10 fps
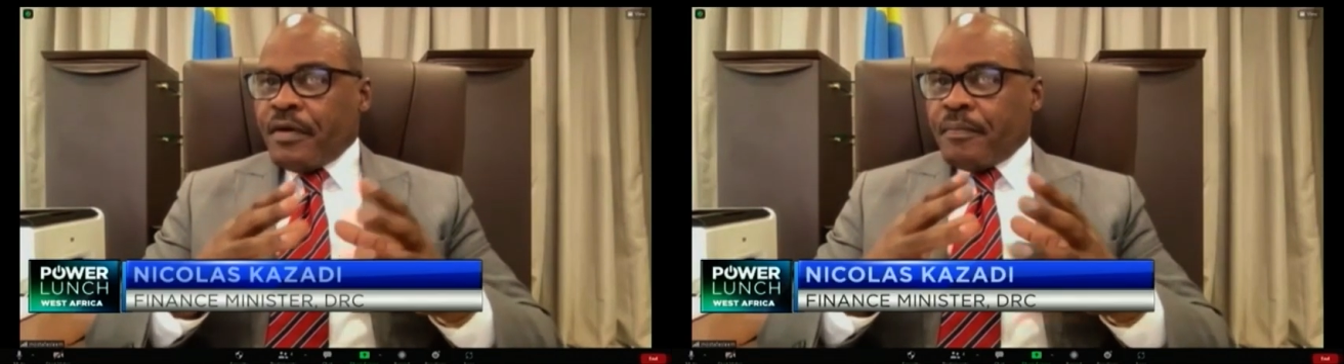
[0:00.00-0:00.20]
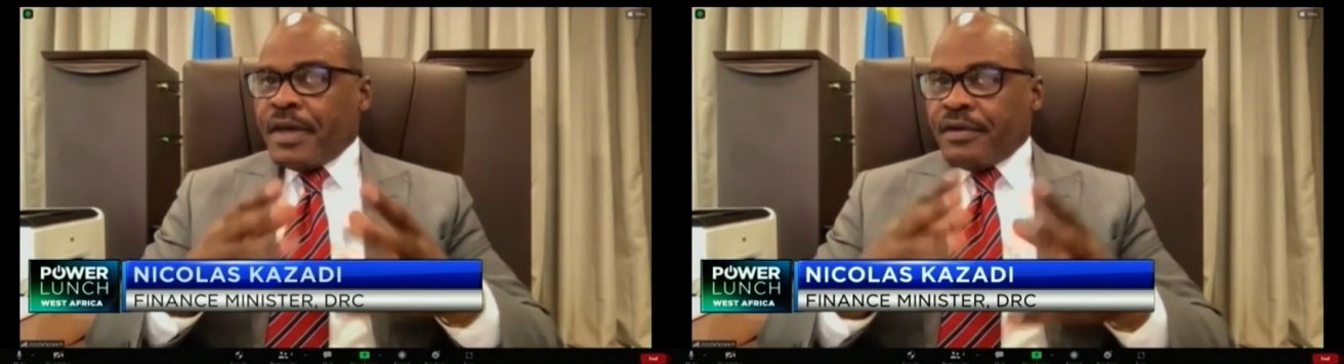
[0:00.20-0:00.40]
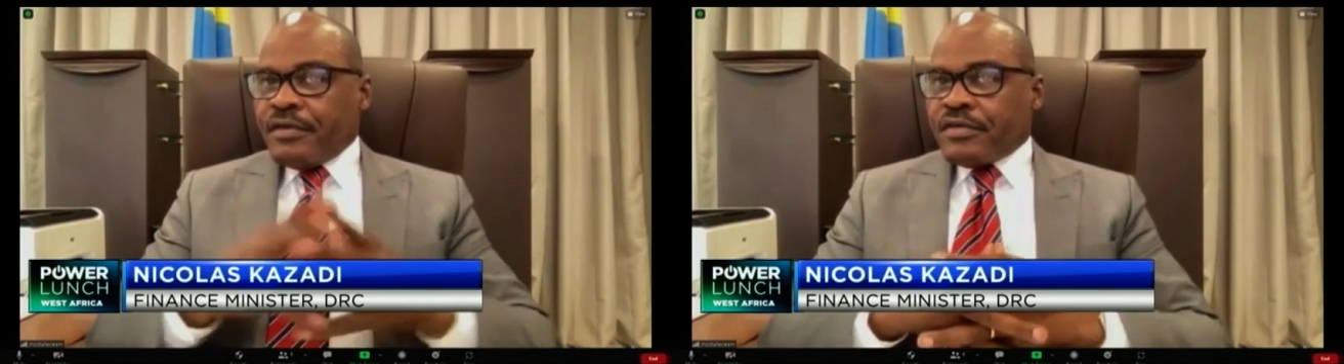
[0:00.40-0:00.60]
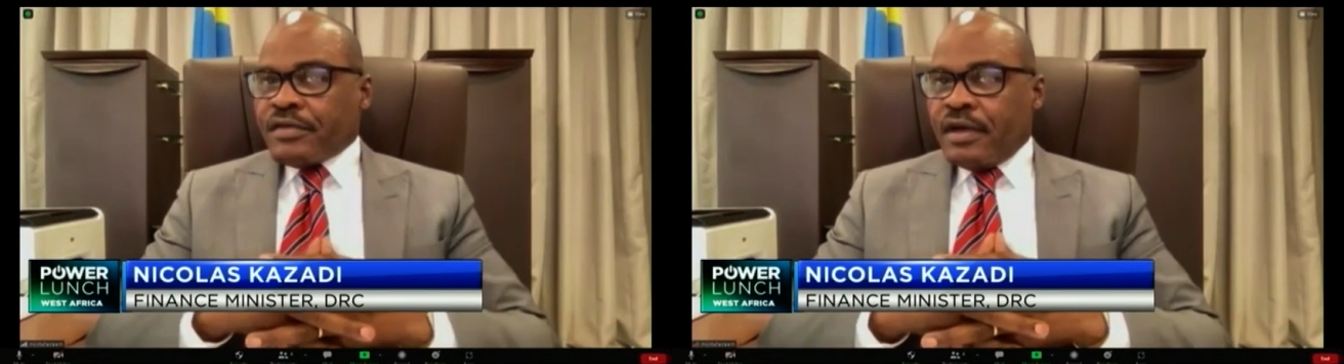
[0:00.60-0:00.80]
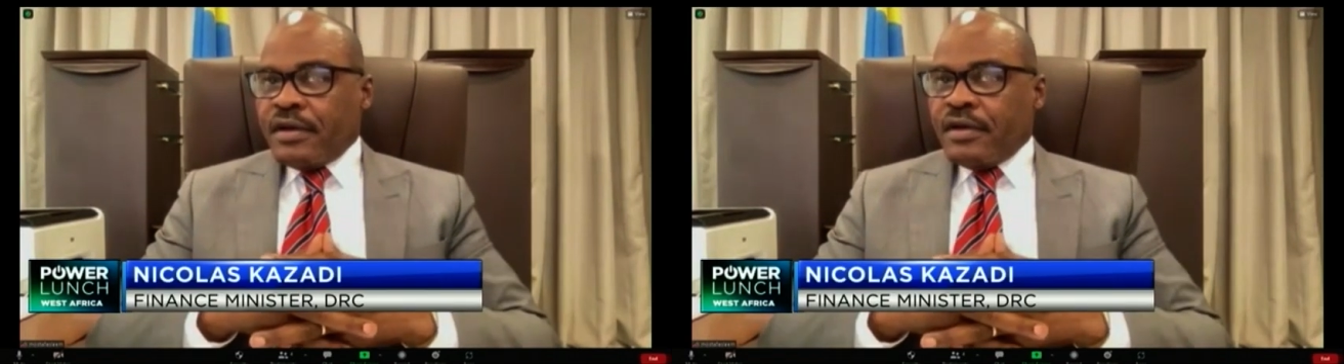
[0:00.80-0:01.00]
payers
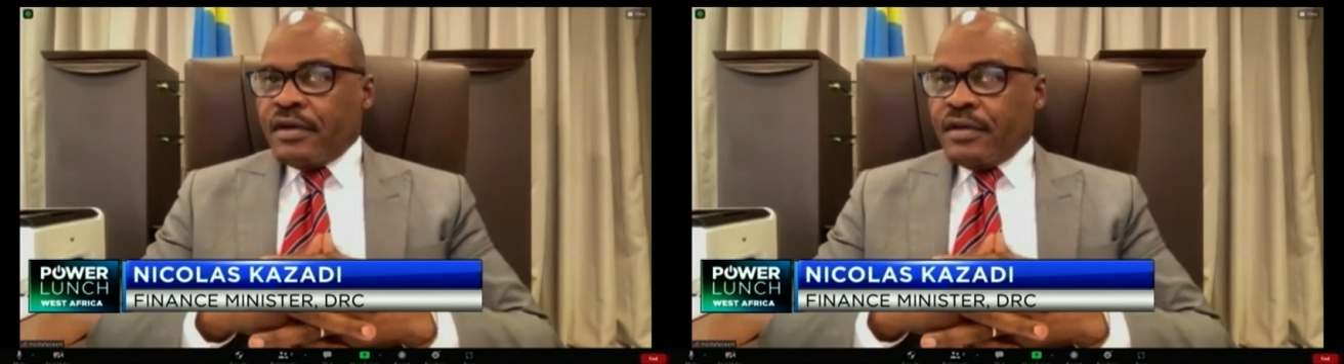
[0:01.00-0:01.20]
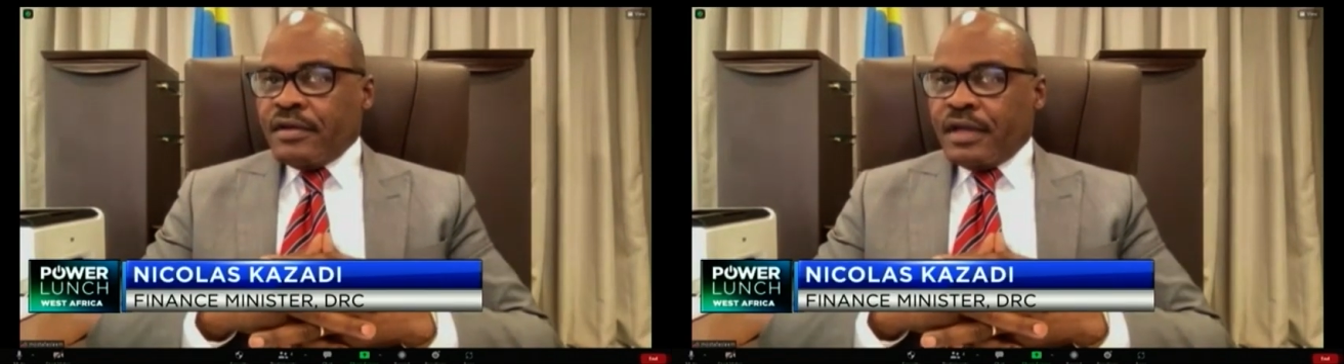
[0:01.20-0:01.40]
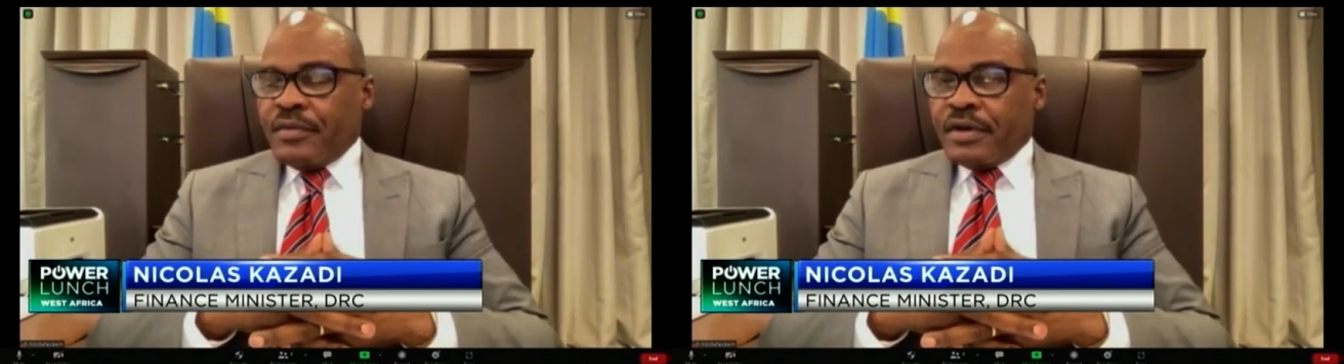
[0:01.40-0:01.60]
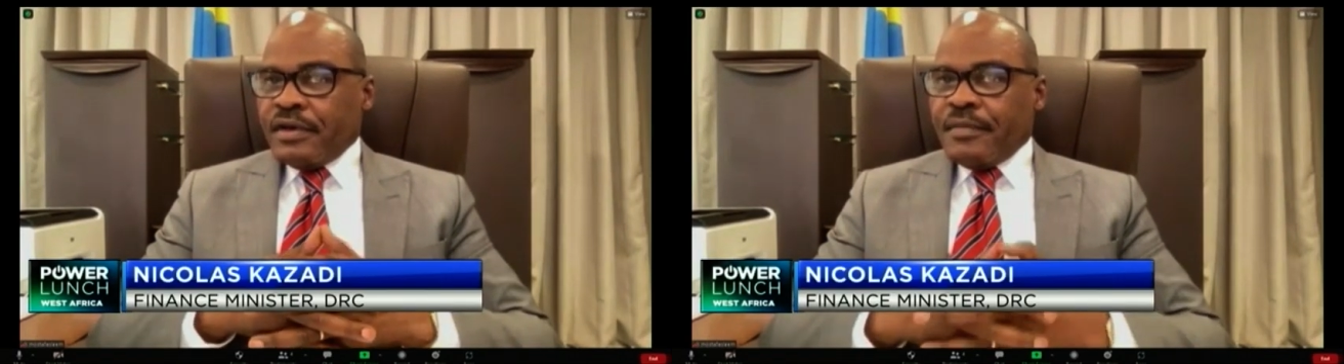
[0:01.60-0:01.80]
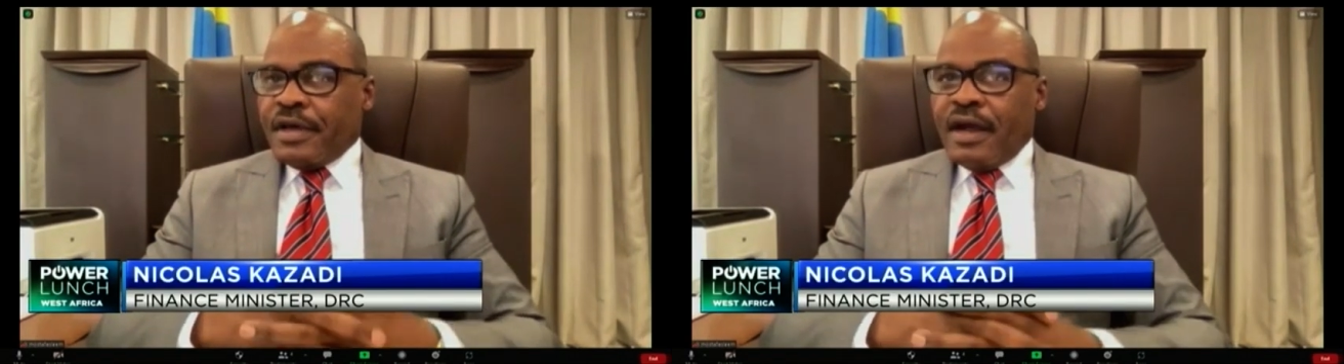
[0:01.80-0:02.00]
uh, in our economy
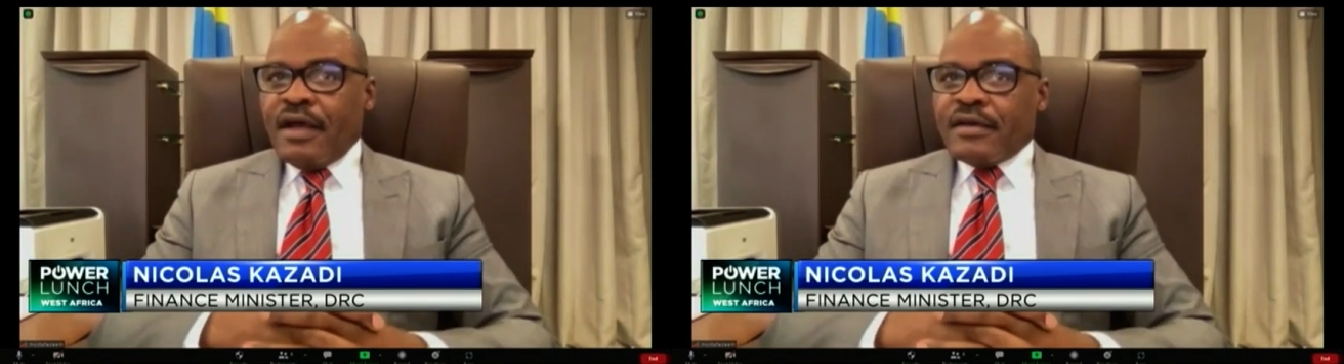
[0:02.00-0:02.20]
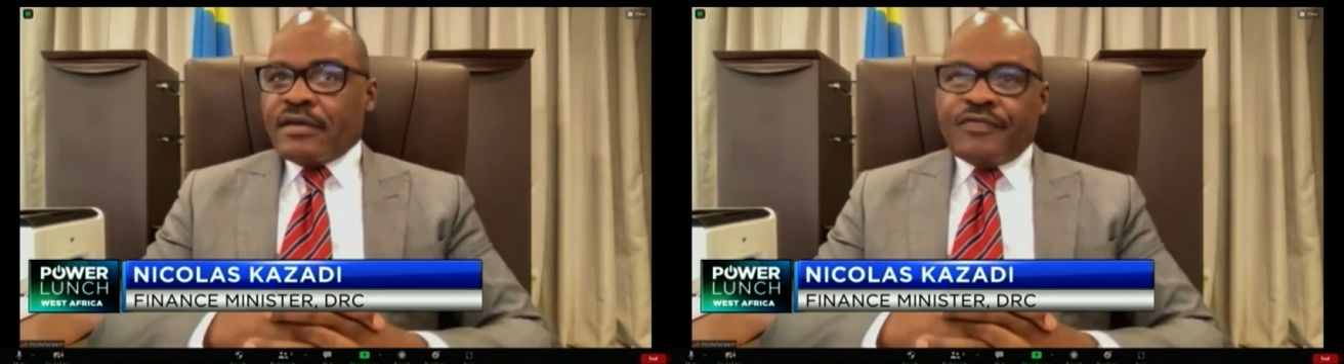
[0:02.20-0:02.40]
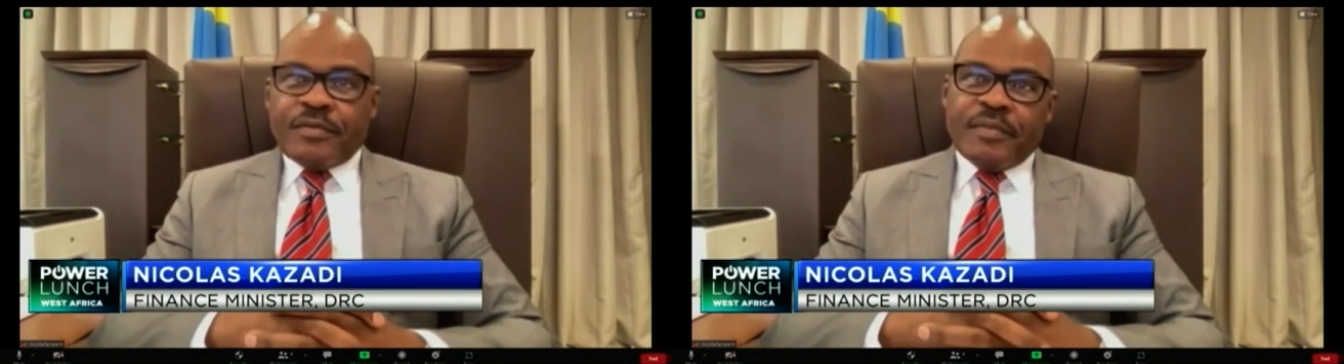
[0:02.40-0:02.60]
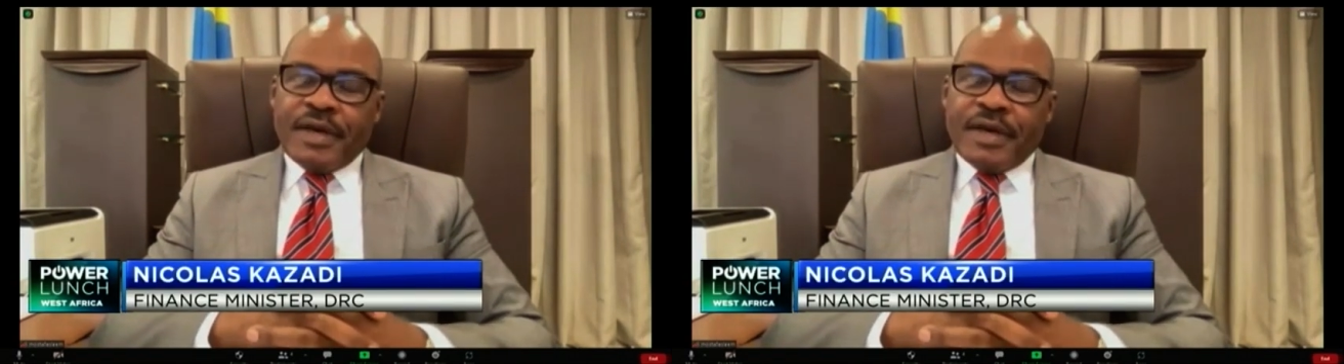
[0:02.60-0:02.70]
are from the mining sector.